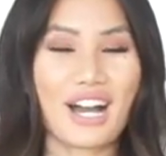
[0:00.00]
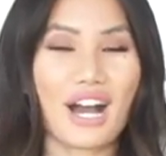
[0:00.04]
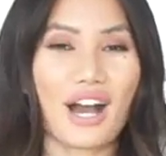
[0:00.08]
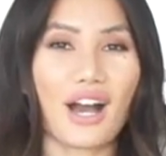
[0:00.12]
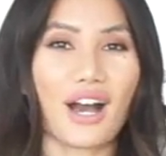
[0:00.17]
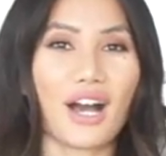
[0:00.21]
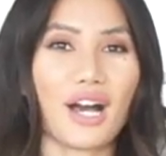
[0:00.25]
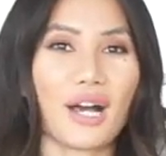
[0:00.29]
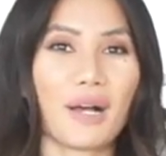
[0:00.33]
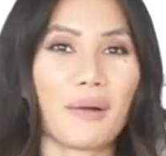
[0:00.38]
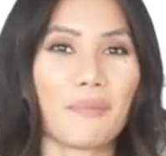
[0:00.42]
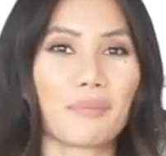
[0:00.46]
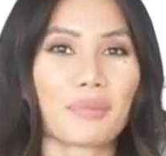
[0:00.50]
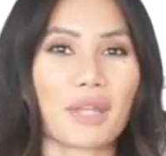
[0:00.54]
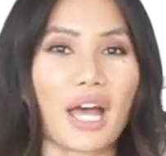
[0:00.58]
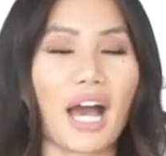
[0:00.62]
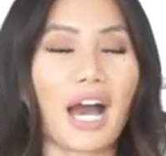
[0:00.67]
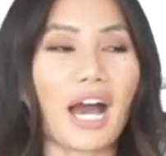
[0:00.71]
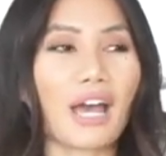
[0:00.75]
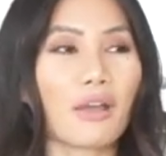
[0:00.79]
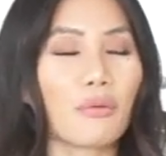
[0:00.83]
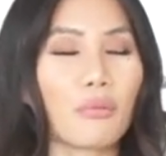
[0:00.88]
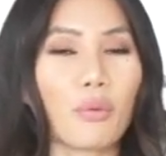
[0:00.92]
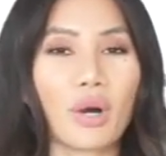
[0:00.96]

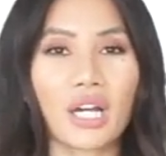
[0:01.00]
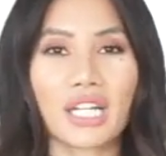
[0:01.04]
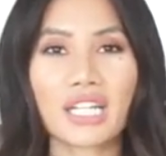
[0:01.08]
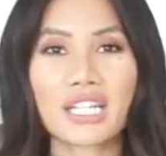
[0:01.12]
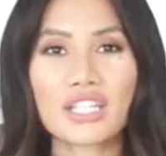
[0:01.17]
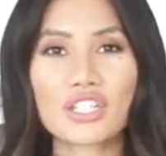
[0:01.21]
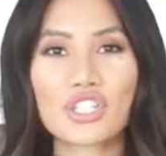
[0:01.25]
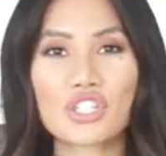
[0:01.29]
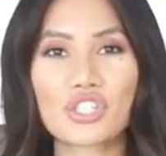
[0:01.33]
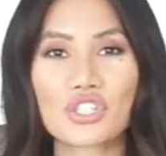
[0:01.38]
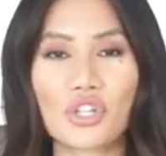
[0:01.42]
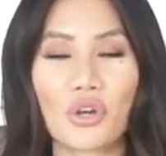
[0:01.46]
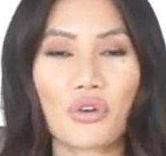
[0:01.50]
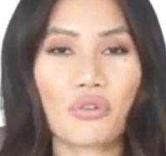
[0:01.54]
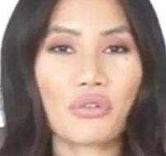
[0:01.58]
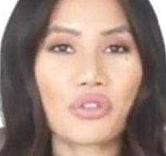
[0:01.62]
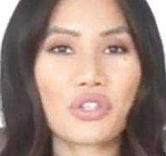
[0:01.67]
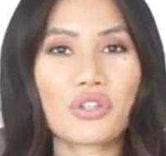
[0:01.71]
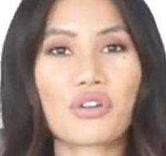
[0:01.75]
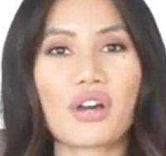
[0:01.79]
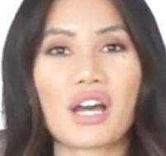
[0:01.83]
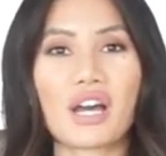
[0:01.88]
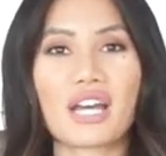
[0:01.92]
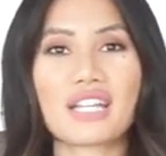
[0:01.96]
I want to show
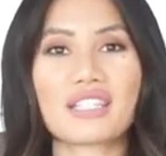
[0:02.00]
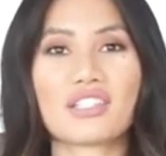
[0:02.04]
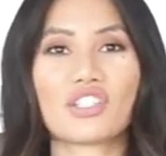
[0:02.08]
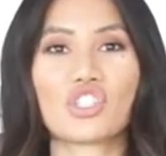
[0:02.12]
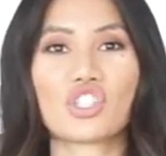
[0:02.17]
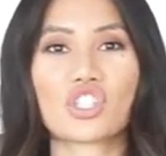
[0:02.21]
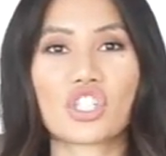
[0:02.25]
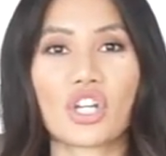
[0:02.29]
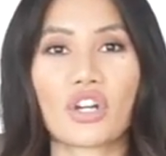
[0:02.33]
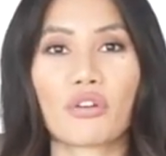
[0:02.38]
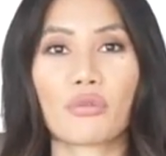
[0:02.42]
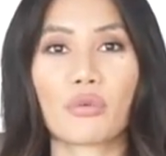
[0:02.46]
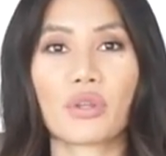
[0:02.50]
you guys and share